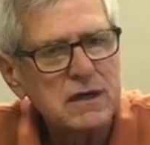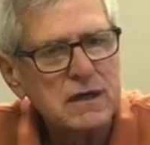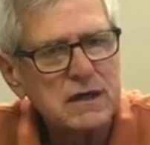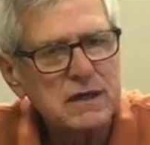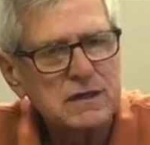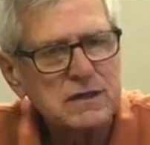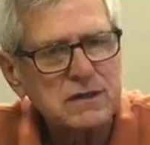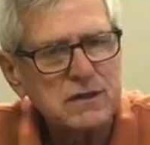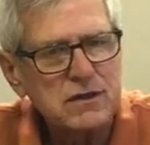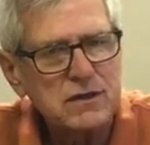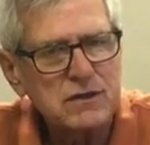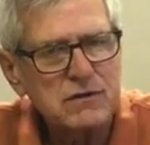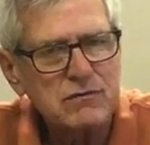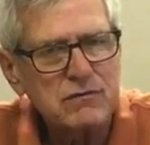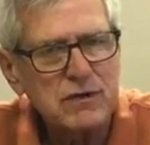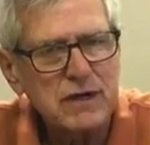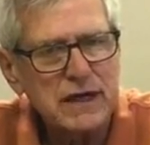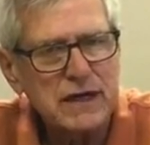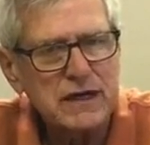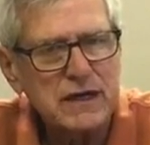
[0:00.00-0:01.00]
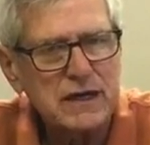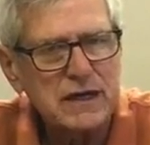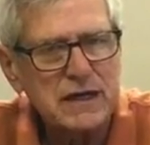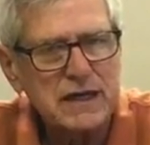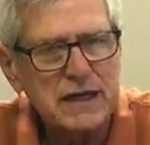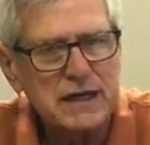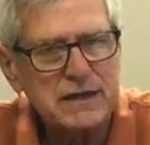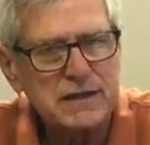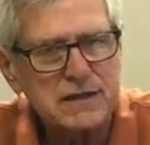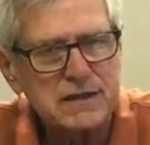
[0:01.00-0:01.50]
And so you're really going to
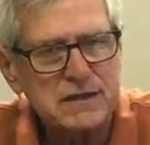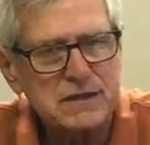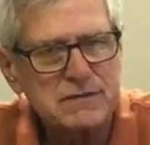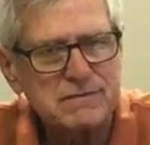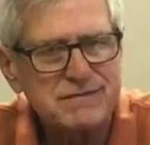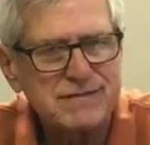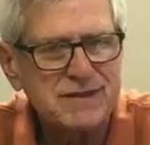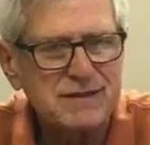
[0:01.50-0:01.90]
need this,